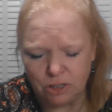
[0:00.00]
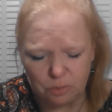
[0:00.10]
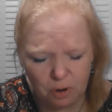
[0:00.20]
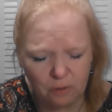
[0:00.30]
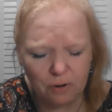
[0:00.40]
your
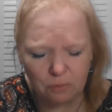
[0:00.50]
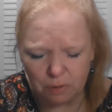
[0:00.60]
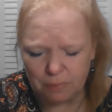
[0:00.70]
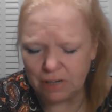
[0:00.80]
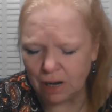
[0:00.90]
perfect will
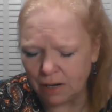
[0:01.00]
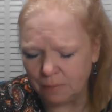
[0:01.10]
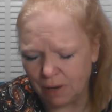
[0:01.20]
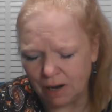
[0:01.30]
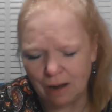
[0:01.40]
be done
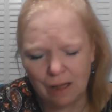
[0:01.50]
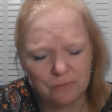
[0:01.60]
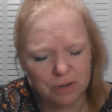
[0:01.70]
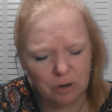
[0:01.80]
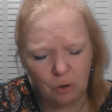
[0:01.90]
in my
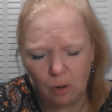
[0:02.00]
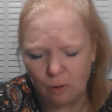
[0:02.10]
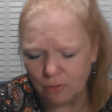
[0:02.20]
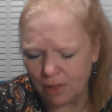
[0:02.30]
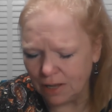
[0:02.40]
life and in
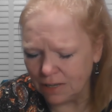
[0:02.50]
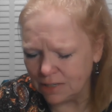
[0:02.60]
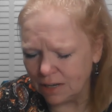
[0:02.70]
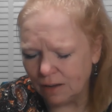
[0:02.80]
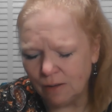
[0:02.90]
all
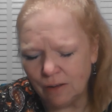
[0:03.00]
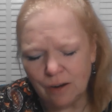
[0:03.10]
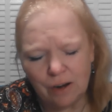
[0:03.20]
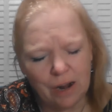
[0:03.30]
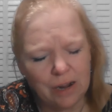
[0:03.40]
things,
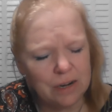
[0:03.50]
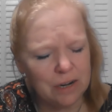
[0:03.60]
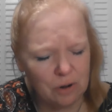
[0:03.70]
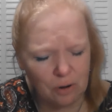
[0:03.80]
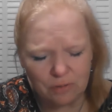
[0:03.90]

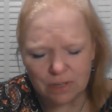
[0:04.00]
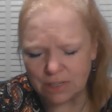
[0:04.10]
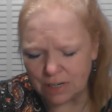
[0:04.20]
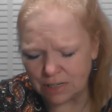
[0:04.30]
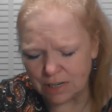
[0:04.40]
in earth as
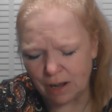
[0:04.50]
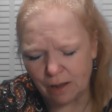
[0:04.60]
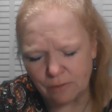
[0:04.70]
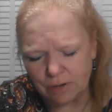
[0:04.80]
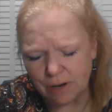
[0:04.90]
it is in
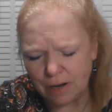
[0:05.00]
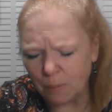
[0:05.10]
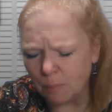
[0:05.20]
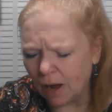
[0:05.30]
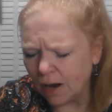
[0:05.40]
heaven. And I
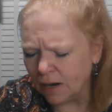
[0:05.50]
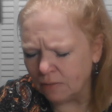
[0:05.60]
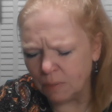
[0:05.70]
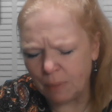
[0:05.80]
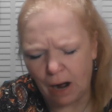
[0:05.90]
bind
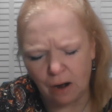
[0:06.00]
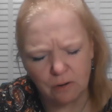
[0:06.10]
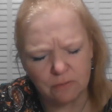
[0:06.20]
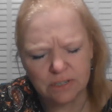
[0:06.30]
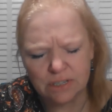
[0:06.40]
every power
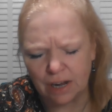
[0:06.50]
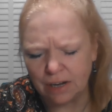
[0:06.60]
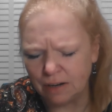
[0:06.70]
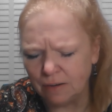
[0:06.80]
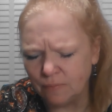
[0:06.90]
of
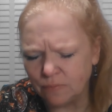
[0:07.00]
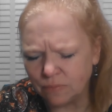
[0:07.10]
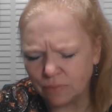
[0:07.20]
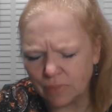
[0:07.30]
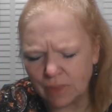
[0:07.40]
Satan,
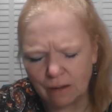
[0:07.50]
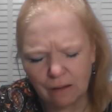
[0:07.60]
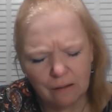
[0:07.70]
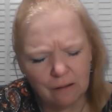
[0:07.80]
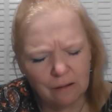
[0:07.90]

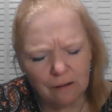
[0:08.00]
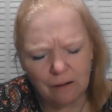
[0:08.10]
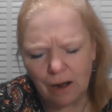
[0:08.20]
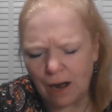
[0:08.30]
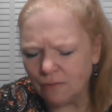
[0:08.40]

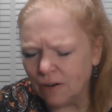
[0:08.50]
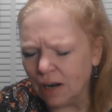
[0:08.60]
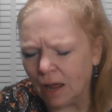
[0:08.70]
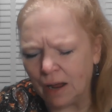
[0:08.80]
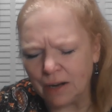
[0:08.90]
every
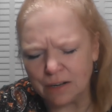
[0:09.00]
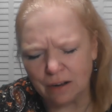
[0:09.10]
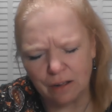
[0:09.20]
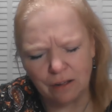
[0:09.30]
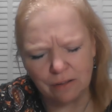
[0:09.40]
lying
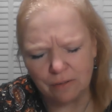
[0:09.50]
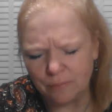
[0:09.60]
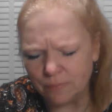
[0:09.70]
tongue,